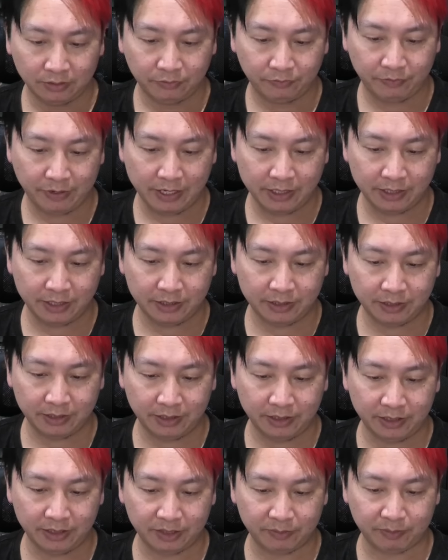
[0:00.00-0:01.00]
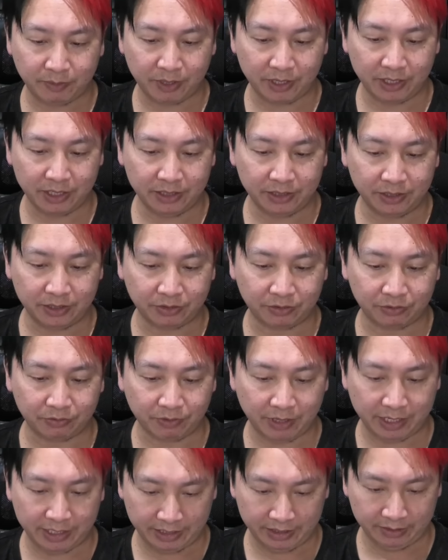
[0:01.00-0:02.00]
Fantasy inspired
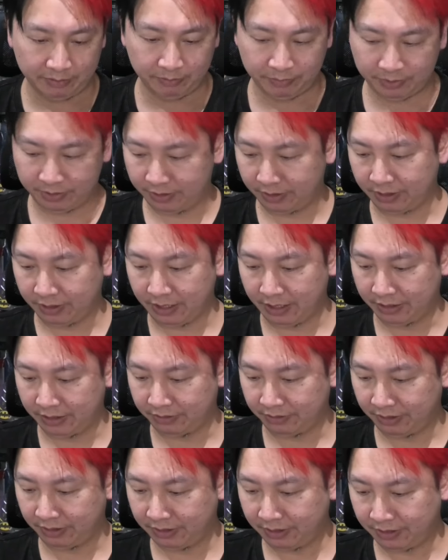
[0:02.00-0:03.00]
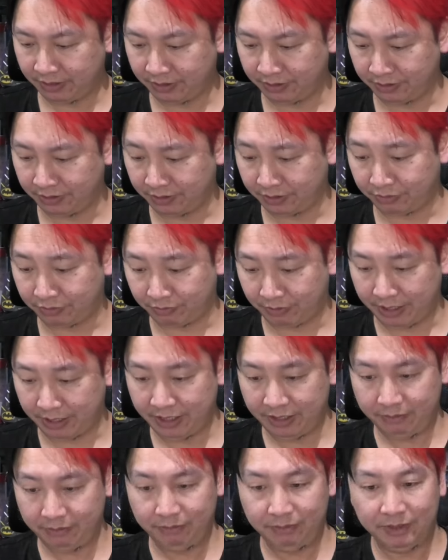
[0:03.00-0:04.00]
terraniums. Okay, so I guess this is a
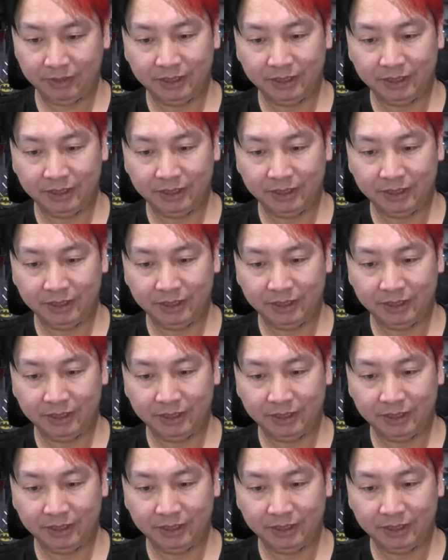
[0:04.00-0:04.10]
terranium.